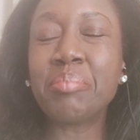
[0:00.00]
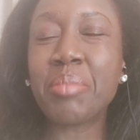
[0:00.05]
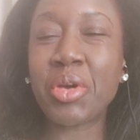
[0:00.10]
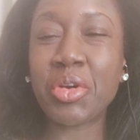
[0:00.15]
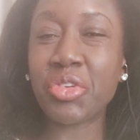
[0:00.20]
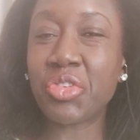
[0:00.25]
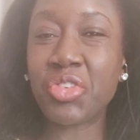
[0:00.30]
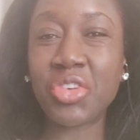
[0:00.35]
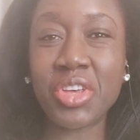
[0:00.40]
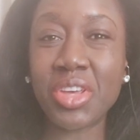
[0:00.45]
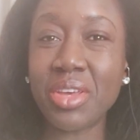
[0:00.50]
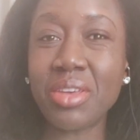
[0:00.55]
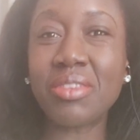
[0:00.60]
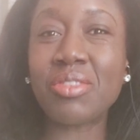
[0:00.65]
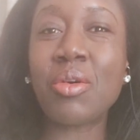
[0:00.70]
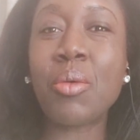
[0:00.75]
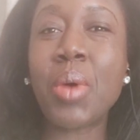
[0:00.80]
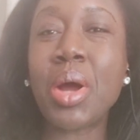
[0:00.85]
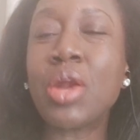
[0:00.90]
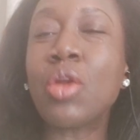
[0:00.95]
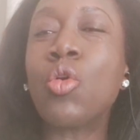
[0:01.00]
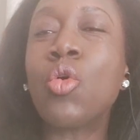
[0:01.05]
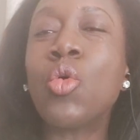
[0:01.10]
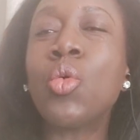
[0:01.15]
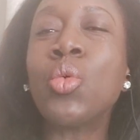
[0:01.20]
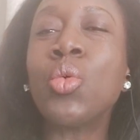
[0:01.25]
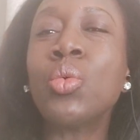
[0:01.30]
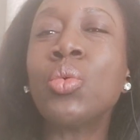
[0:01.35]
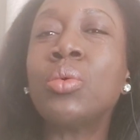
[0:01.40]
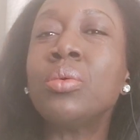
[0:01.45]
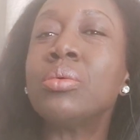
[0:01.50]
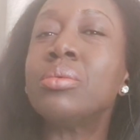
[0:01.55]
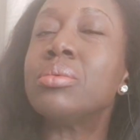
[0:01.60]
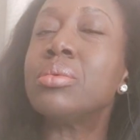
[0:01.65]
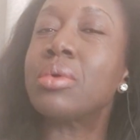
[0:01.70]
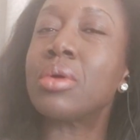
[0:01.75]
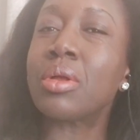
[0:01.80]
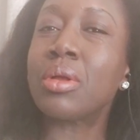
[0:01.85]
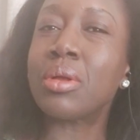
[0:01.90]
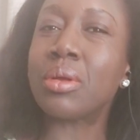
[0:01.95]
Because she is the one who
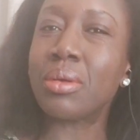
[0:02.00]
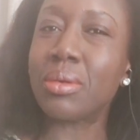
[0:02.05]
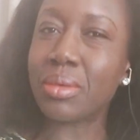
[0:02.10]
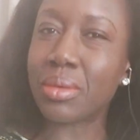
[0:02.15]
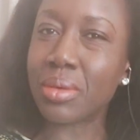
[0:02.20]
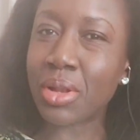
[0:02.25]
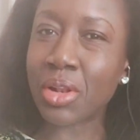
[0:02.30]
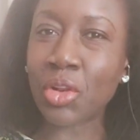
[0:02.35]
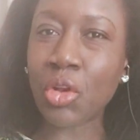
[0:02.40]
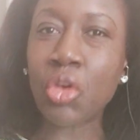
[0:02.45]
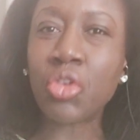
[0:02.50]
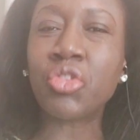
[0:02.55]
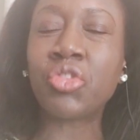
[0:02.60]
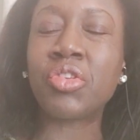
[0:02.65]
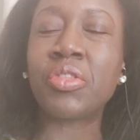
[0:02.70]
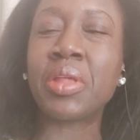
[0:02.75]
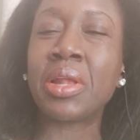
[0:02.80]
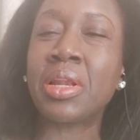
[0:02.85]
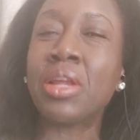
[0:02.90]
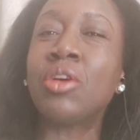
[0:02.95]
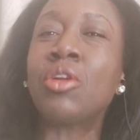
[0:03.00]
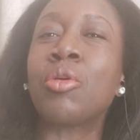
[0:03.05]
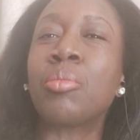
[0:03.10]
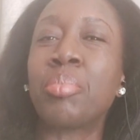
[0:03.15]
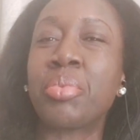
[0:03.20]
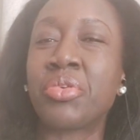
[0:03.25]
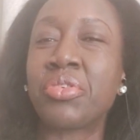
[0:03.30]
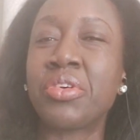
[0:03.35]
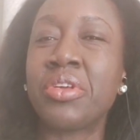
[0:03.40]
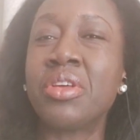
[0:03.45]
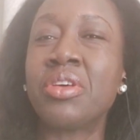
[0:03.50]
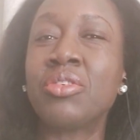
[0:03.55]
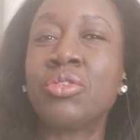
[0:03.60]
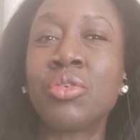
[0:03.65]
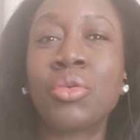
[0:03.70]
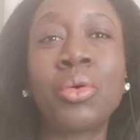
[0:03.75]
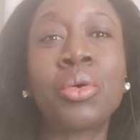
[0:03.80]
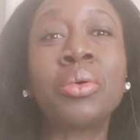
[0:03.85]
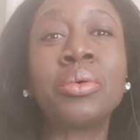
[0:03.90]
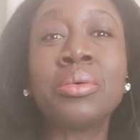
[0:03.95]
launched the legal proceedings,
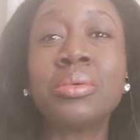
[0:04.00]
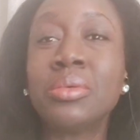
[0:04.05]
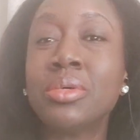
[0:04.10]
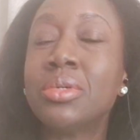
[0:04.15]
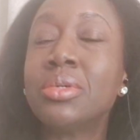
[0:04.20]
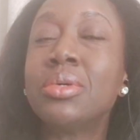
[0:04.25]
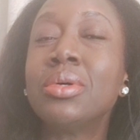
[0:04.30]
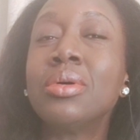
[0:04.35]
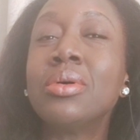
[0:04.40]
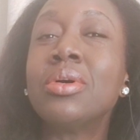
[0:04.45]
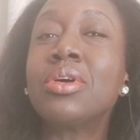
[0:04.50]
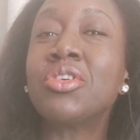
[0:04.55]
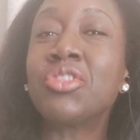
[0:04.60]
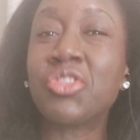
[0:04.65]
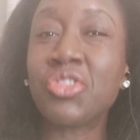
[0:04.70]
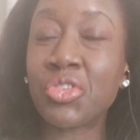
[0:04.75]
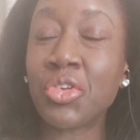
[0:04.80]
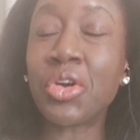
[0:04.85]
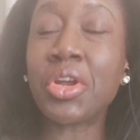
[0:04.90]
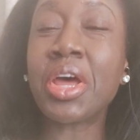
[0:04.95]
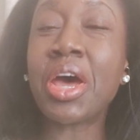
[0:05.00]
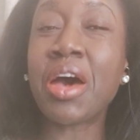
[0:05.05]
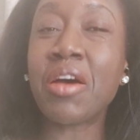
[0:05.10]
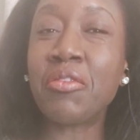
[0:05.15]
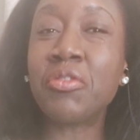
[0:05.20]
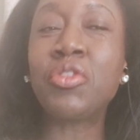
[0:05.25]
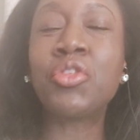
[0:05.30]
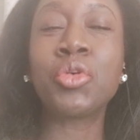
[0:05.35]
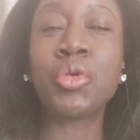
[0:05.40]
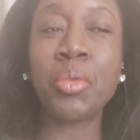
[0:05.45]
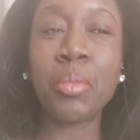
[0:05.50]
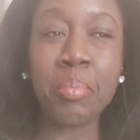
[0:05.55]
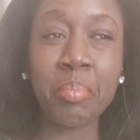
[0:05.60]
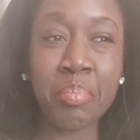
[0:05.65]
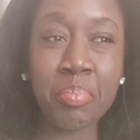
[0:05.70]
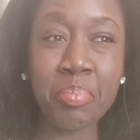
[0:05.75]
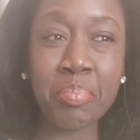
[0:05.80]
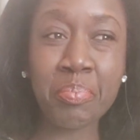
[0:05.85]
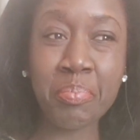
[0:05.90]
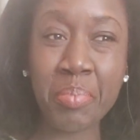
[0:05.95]
so she's going to have to
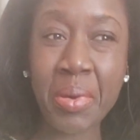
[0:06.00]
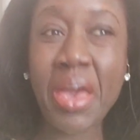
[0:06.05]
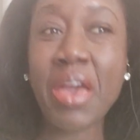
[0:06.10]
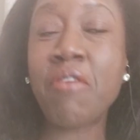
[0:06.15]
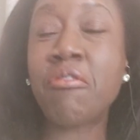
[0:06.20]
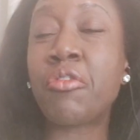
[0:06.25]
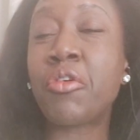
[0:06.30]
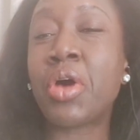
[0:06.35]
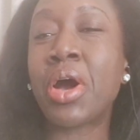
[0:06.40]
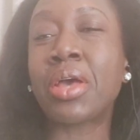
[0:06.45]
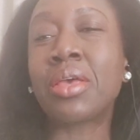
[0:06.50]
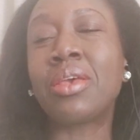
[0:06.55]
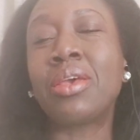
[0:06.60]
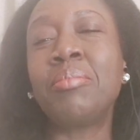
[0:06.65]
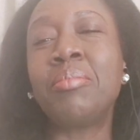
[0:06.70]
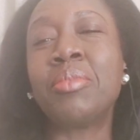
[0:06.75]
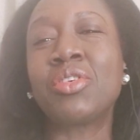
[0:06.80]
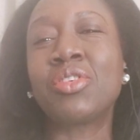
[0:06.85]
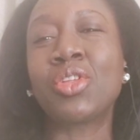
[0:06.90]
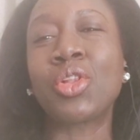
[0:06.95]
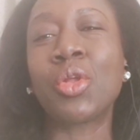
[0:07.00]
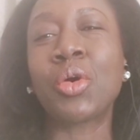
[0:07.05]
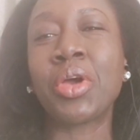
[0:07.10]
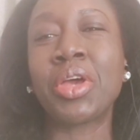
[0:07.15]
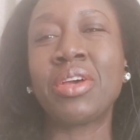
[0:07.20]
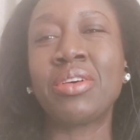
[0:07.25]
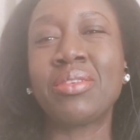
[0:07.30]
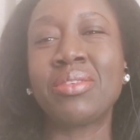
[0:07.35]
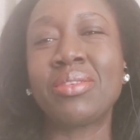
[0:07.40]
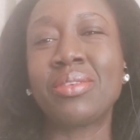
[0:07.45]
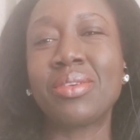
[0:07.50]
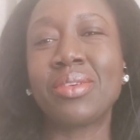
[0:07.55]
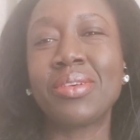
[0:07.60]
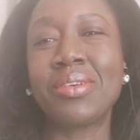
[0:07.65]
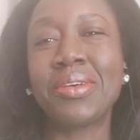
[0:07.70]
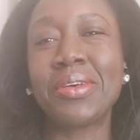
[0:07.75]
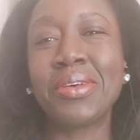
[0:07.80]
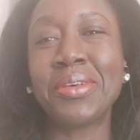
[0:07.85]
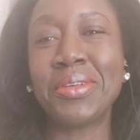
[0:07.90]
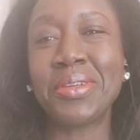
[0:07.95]
pay for Hakimi's lawyers.
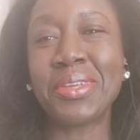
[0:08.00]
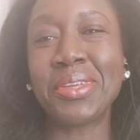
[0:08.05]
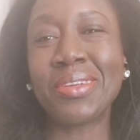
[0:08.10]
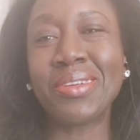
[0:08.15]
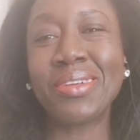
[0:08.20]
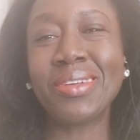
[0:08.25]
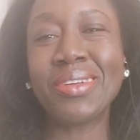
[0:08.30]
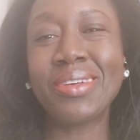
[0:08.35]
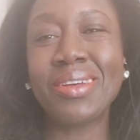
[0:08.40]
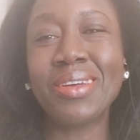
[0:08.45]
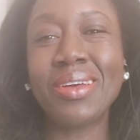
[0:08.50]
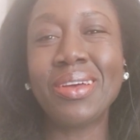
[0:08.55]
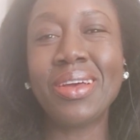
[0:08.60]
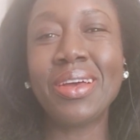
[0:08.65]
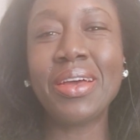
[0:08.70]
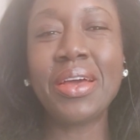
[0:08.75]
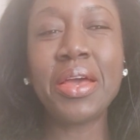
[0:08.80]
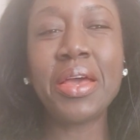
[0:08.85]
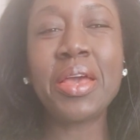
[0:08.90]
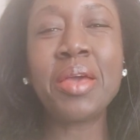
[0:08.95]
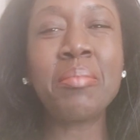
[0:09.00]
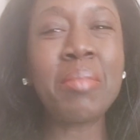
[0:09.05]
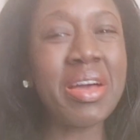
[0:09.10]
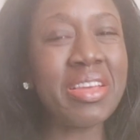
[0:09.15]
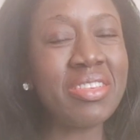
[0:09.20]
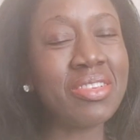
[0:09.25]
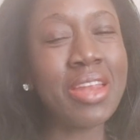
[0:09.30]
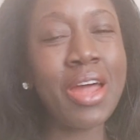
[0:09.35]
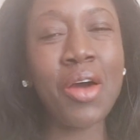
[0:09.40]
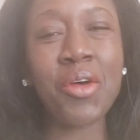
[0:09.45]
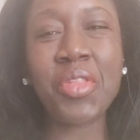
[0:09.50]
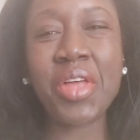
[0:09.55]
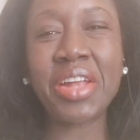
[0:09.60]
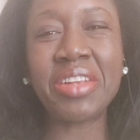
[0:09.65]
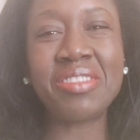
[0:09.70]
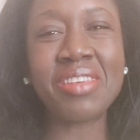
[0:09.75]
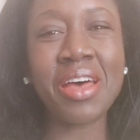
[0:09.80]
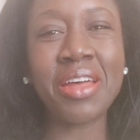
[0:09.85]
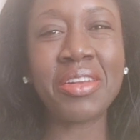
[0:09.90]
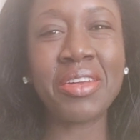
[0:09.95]
Imagine how
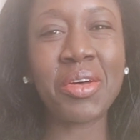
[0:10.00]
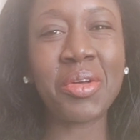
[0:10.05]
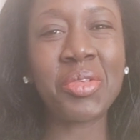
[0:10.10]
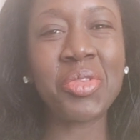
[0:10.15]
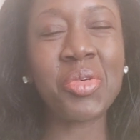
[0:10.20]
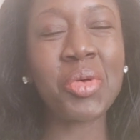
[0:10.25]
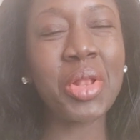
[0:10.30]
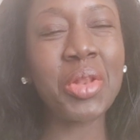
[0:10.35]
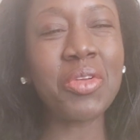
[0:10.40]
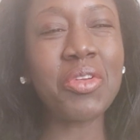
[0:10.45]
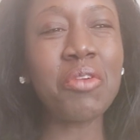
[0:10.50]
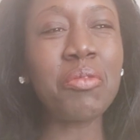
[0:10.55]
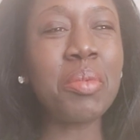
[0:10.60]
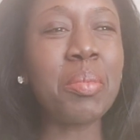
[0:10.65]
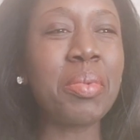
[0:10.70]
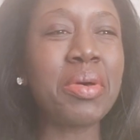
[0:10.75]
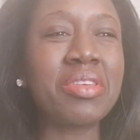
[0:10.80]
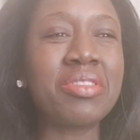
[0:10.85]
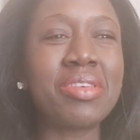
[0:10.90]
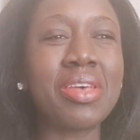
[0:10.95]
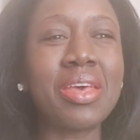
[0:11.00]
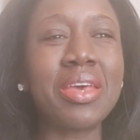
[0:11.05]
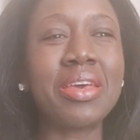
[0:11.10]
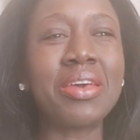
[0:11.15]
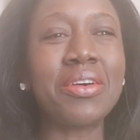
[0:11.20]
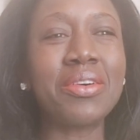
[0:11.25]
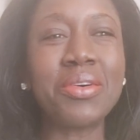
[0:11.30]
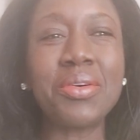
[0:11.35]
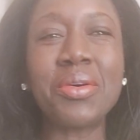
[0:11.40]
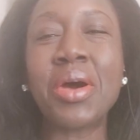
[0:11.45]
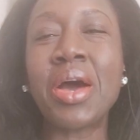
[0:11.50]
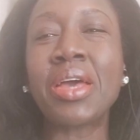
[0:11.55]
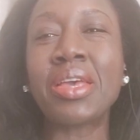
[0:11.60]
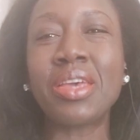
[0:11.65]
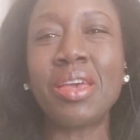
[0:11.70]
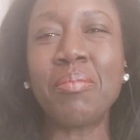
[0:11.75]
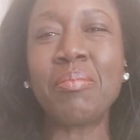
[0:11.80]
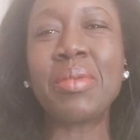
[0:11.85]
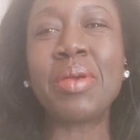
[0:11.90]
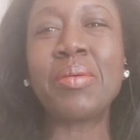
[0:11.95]
that turned out. So a lot of people are saying, oh,
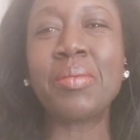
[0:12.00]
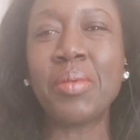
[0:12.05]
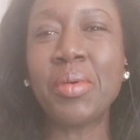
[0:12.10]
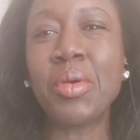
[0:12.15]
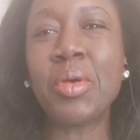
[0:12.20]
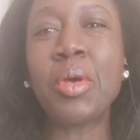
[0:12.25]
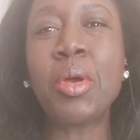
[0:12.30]
Hakimi